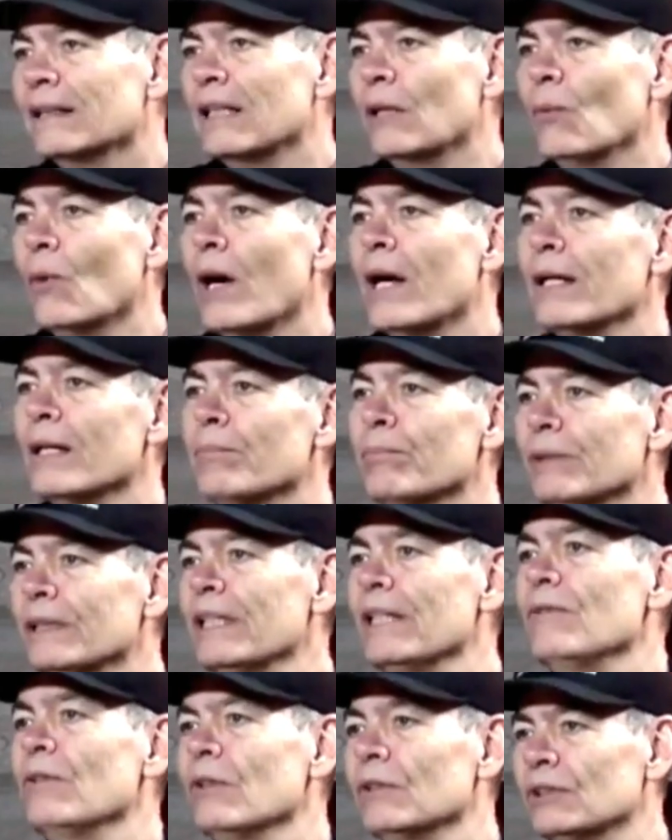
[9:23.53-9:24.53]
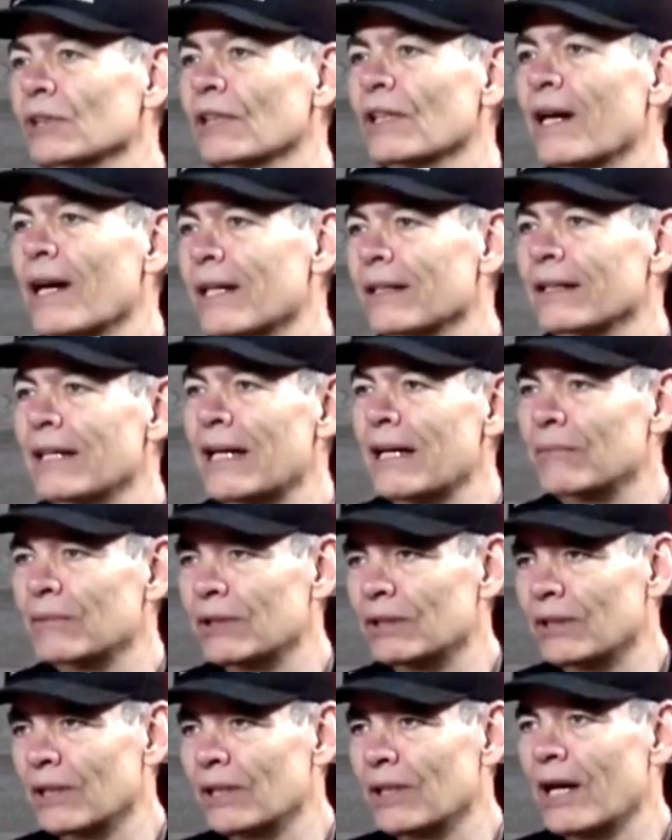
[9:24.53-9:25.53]
They want to believe you. It's a con game.
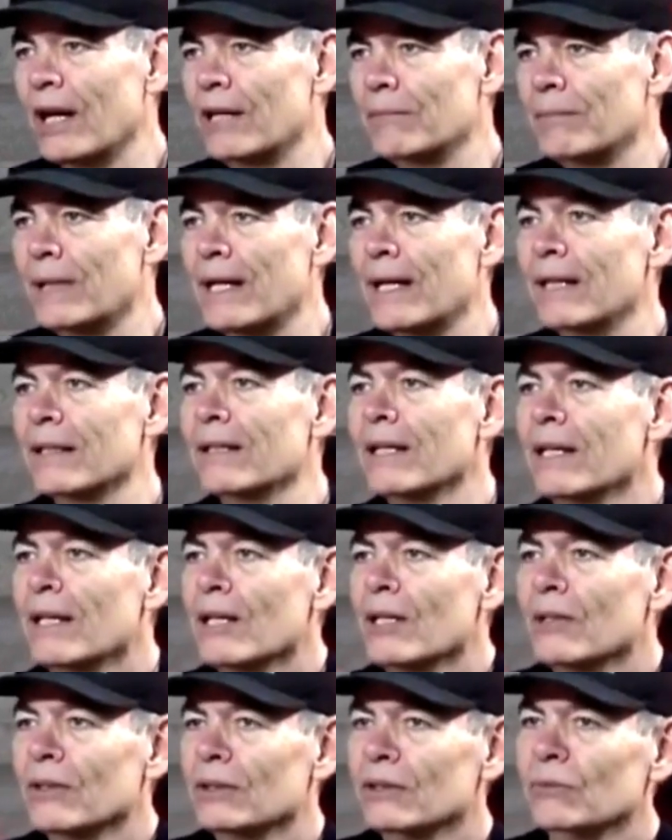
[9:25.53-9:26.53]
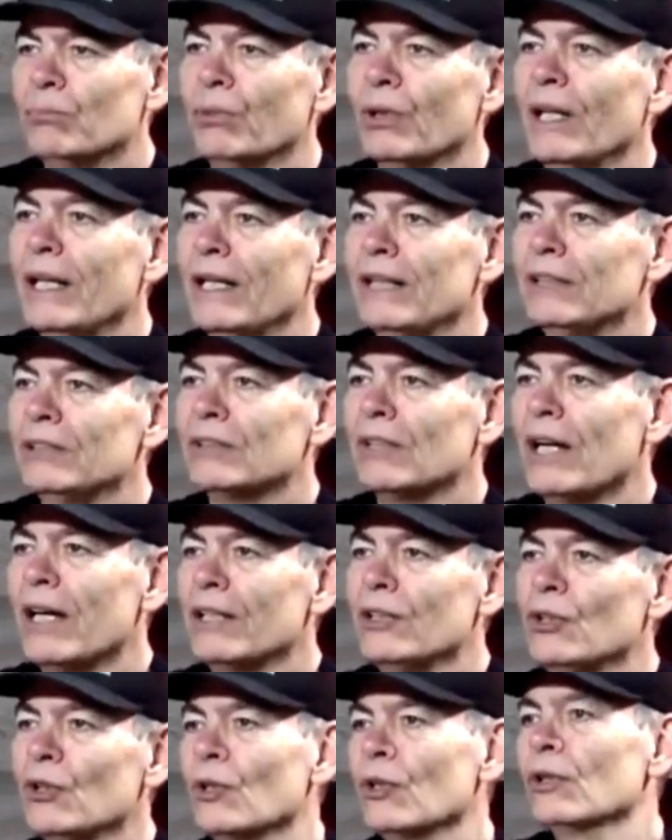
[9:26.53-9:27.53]
Yes. That the con man plays
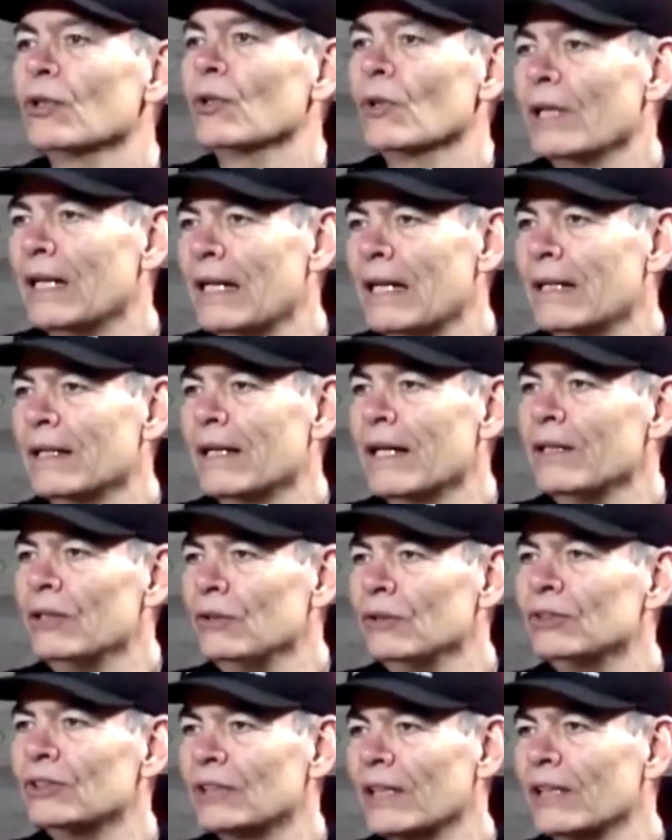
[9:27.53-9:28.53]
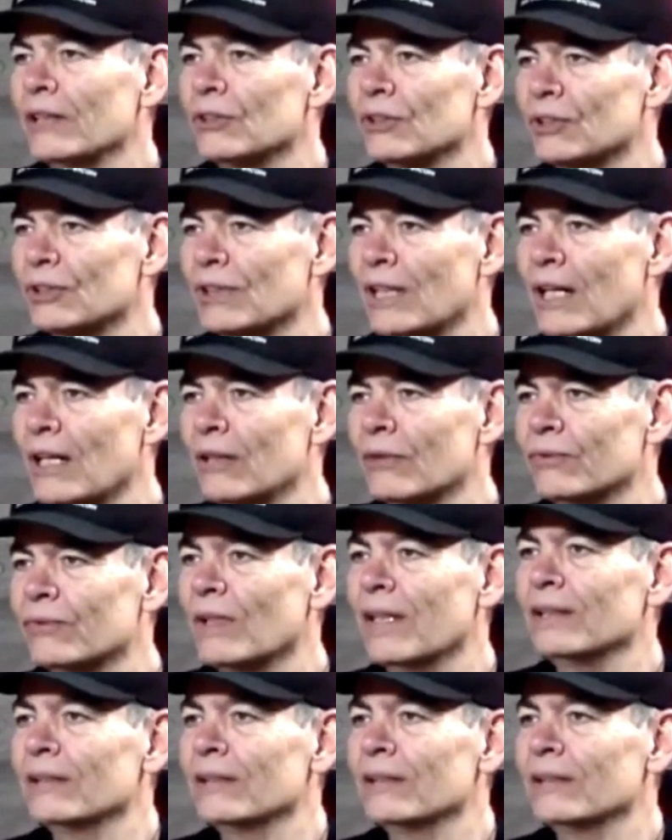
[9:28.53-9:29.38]
on your greed and you sell yourself on the